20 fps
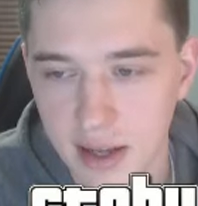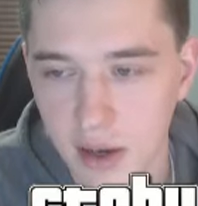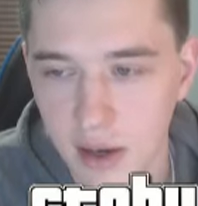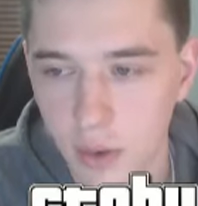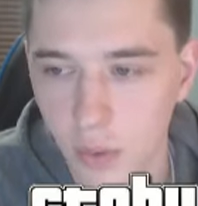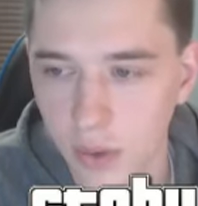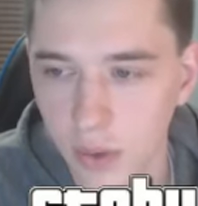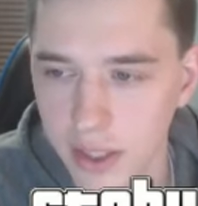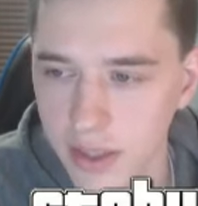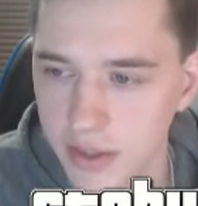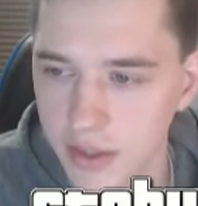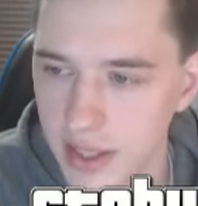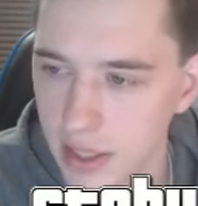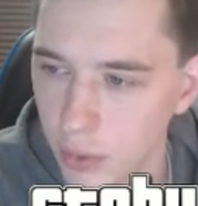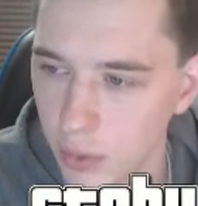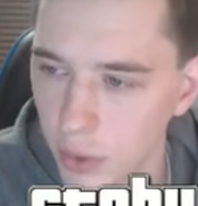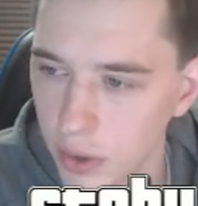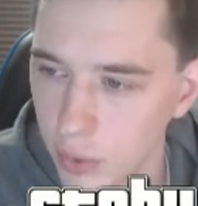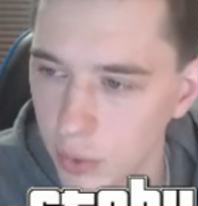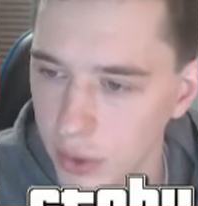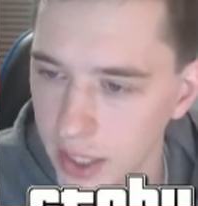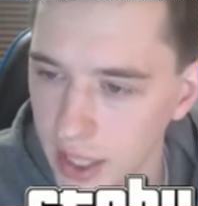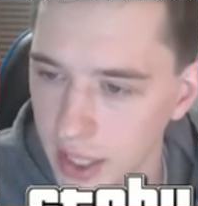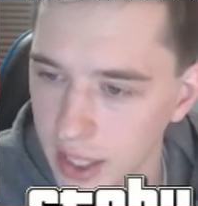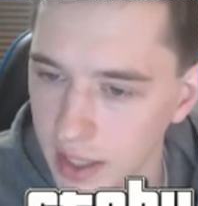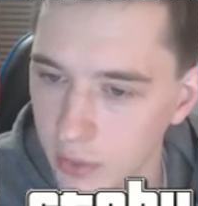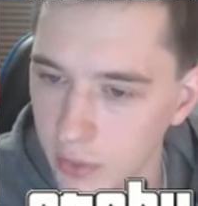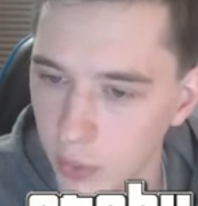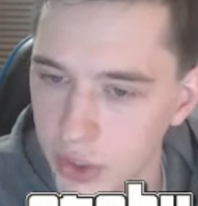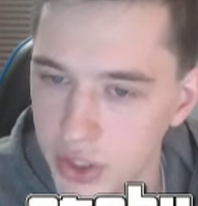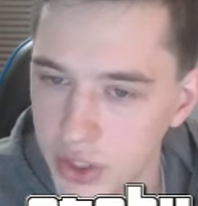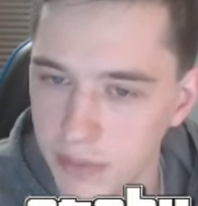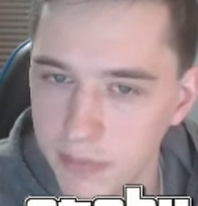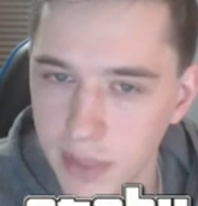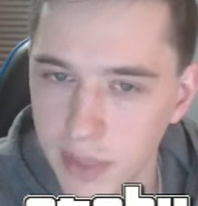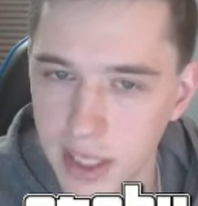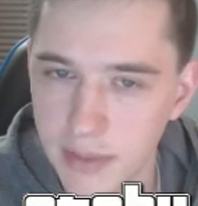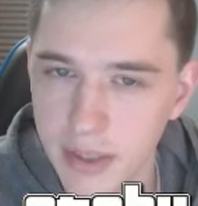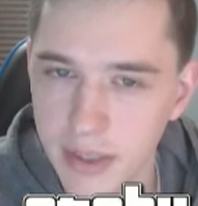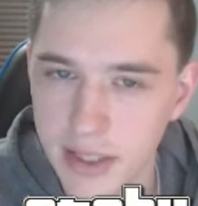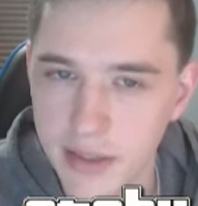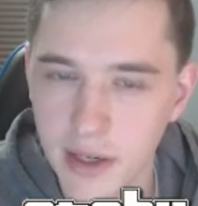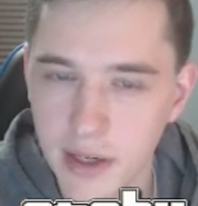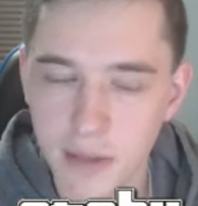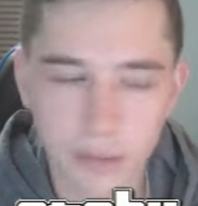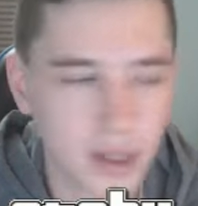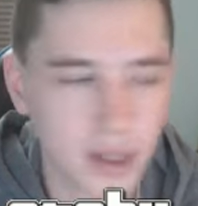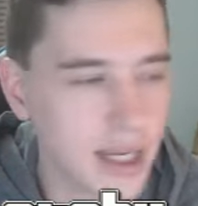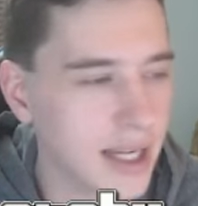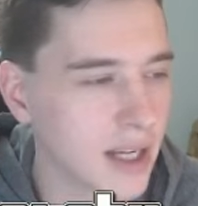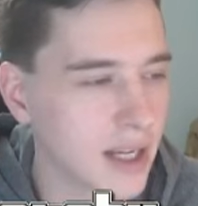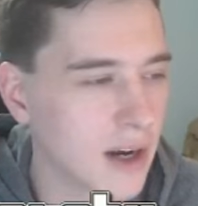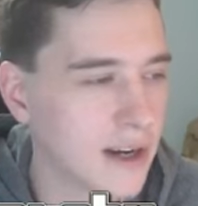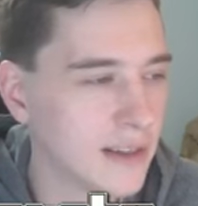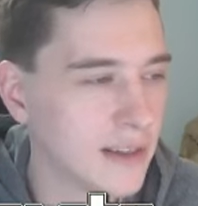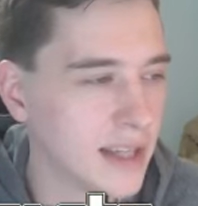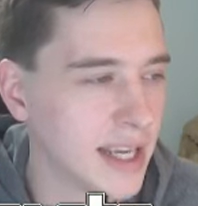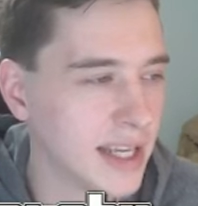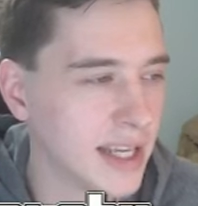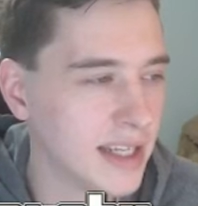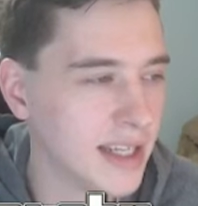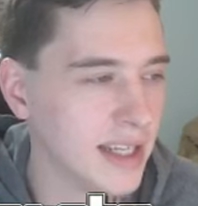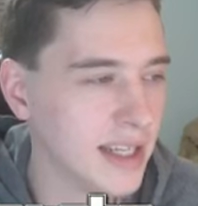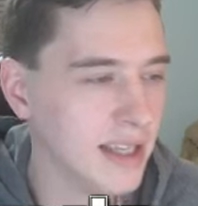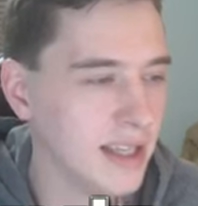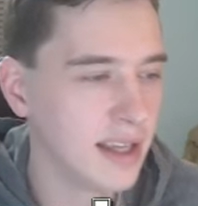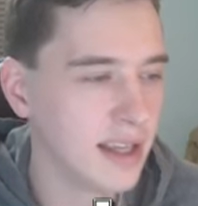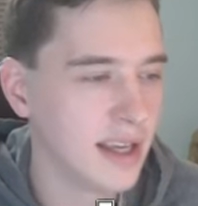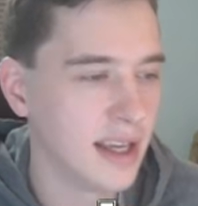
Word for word: What do you think? Where are we at? We should maybe start planning our landing.